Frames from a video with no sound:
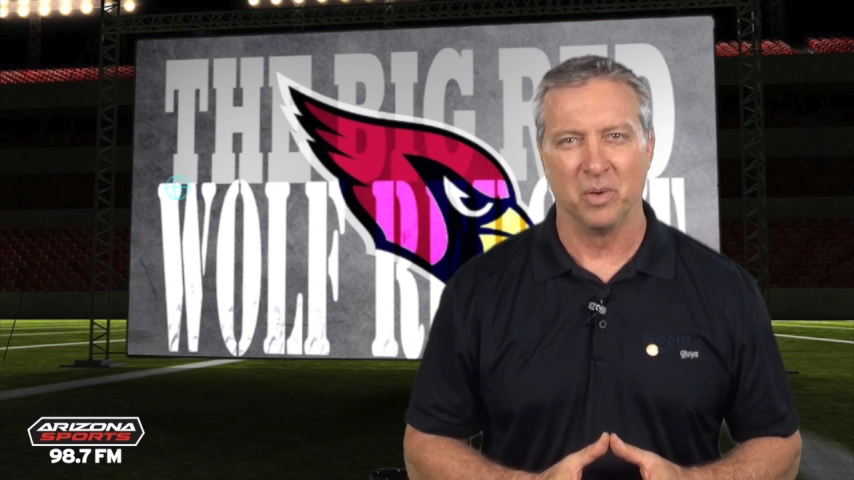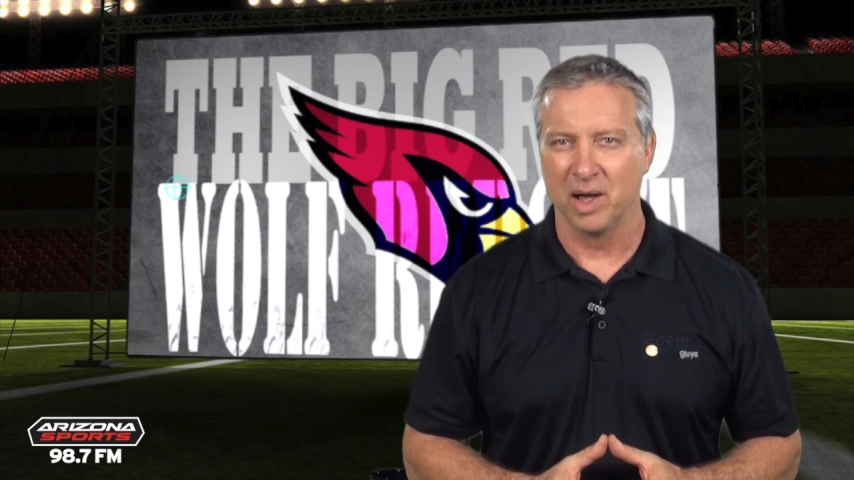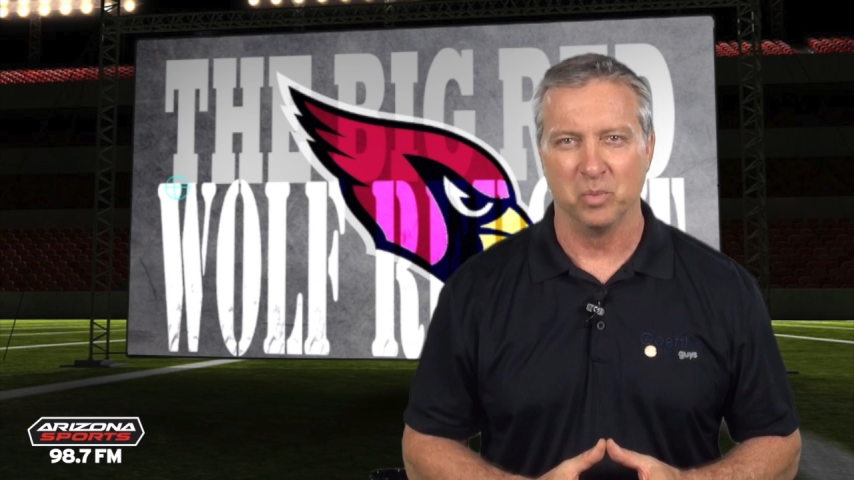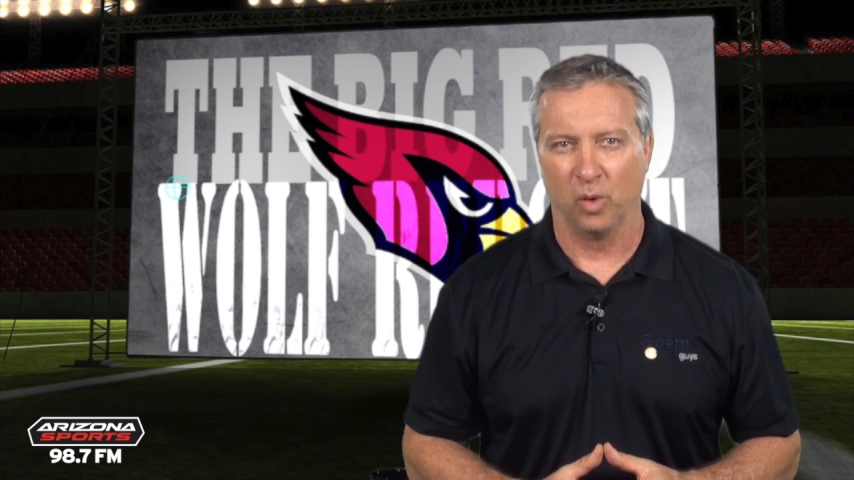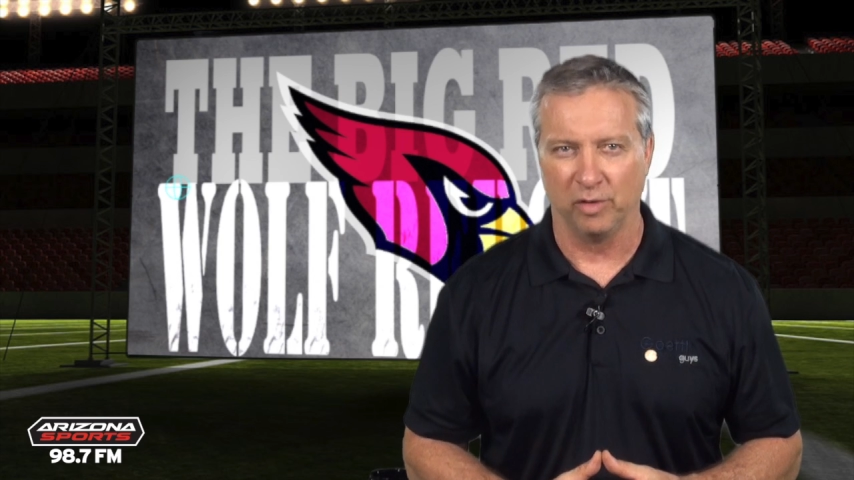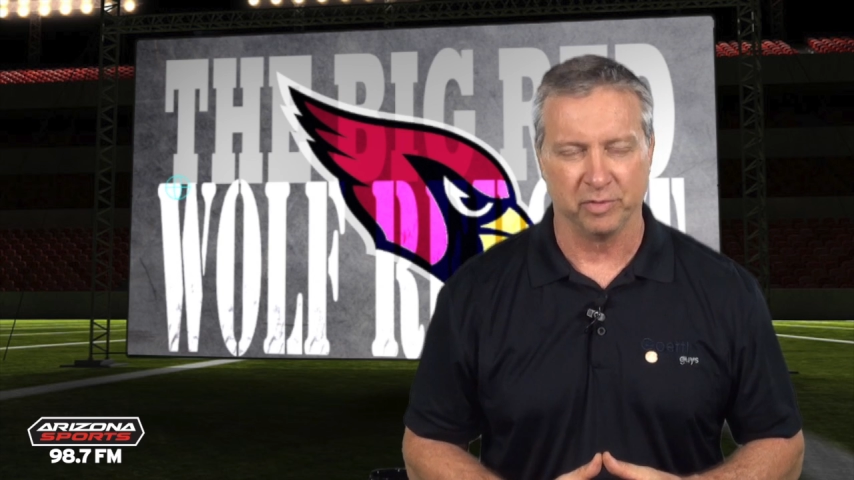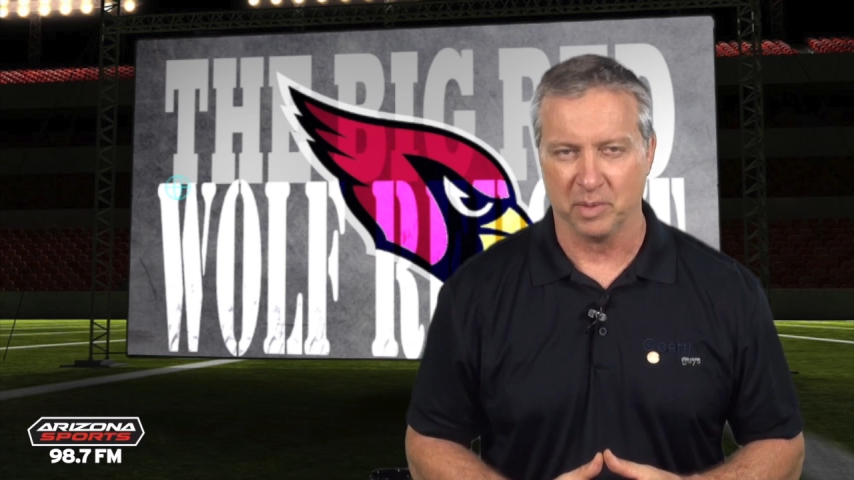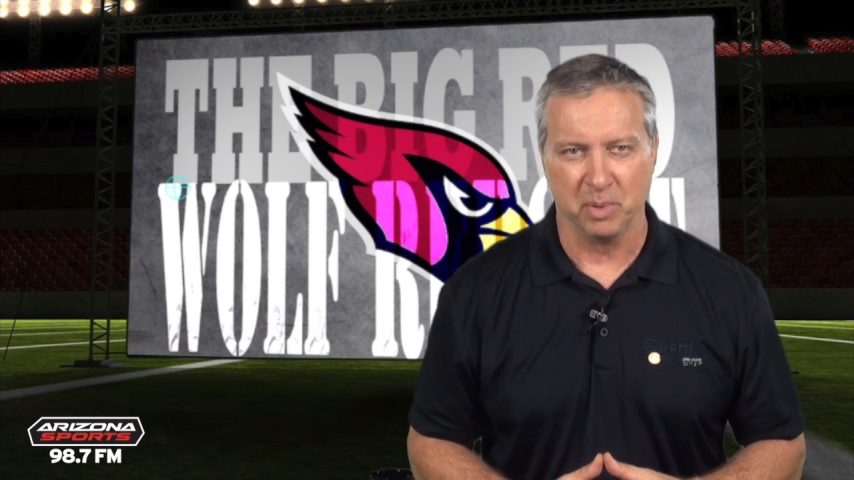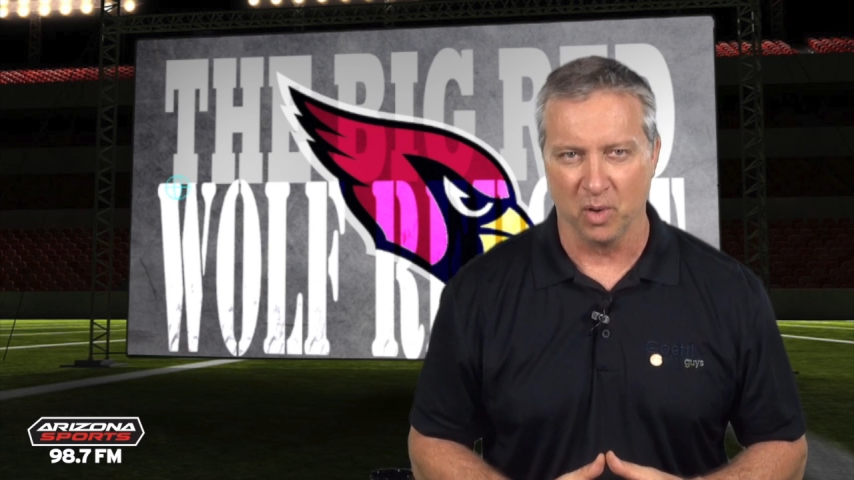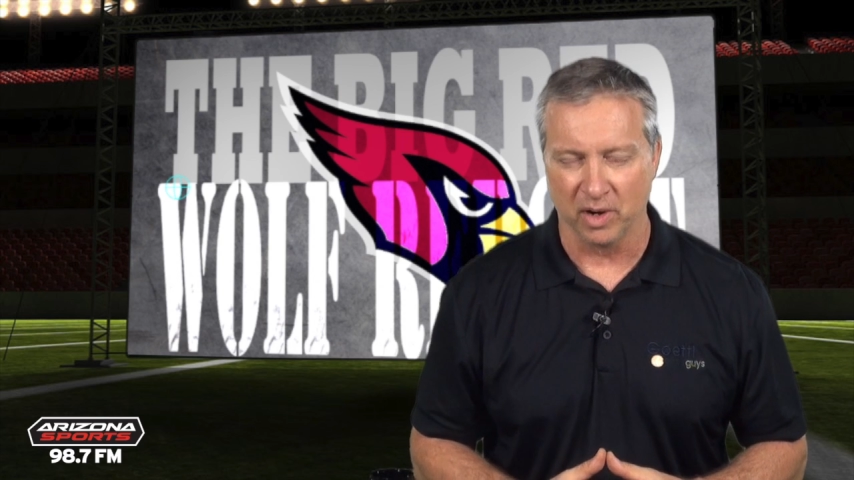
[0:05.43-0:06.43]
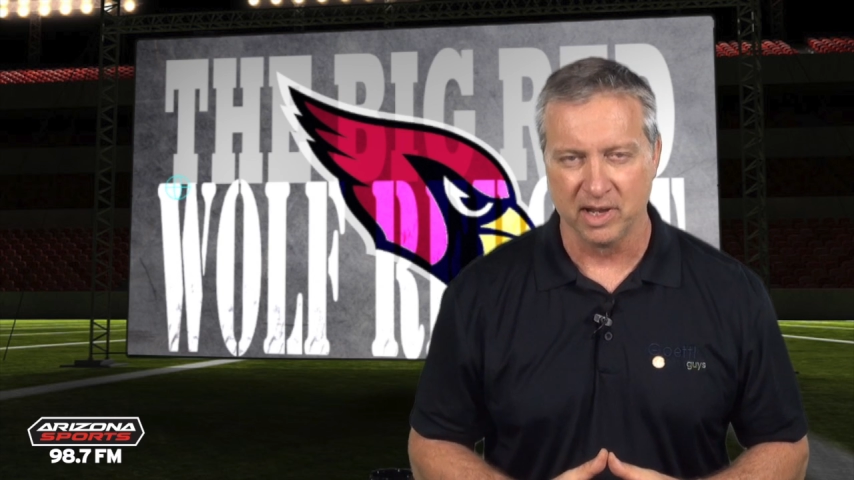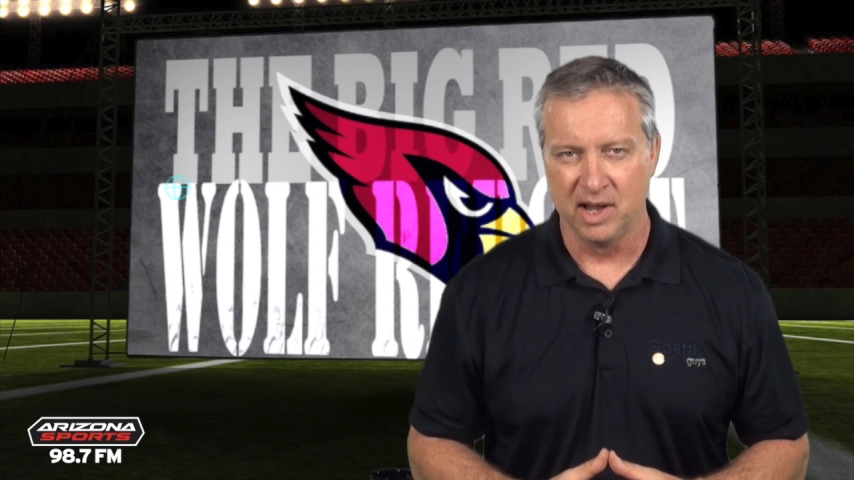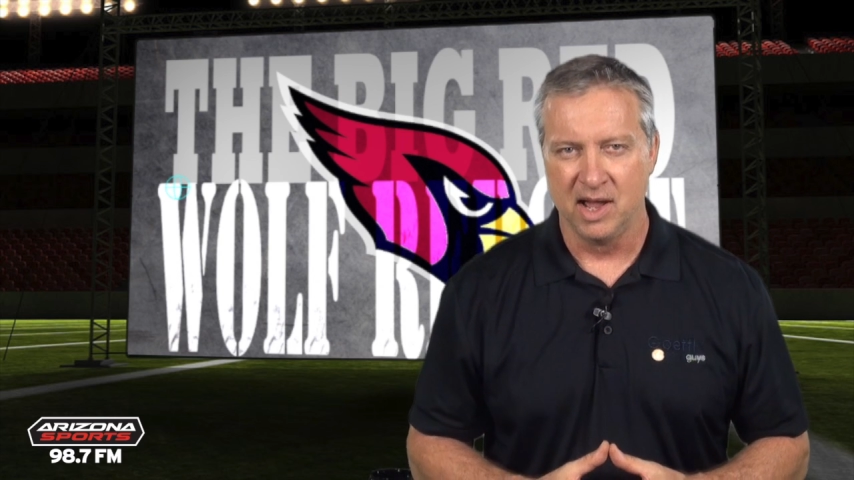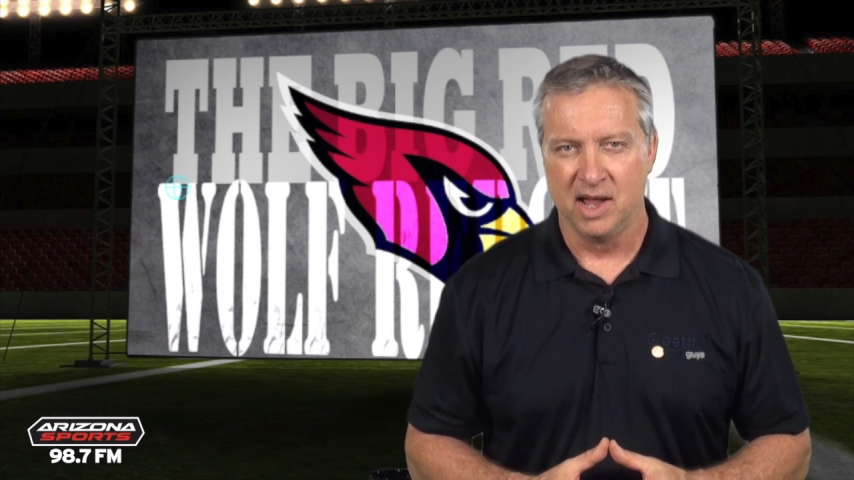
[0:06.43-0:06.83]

Red Wolf Report.